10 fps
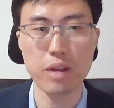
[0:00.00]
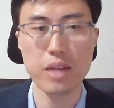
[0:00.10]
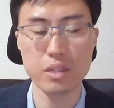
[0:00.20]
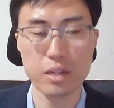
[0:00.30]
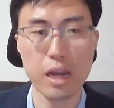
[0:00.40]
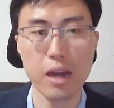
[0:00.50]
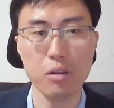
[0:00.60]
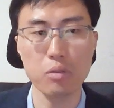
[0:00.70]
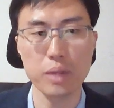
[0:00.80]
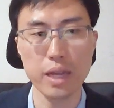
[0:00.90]

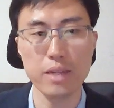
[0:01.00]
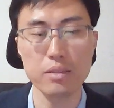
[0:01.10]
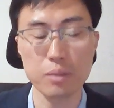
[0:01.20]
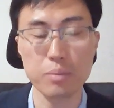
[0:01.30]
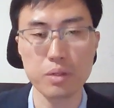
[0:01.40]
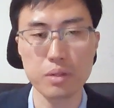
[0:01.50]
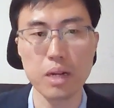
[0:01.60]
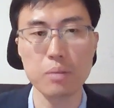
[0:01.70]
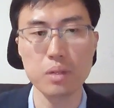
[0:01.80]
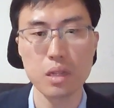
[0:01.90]
rationale behind the
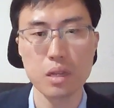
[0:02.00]
buildup.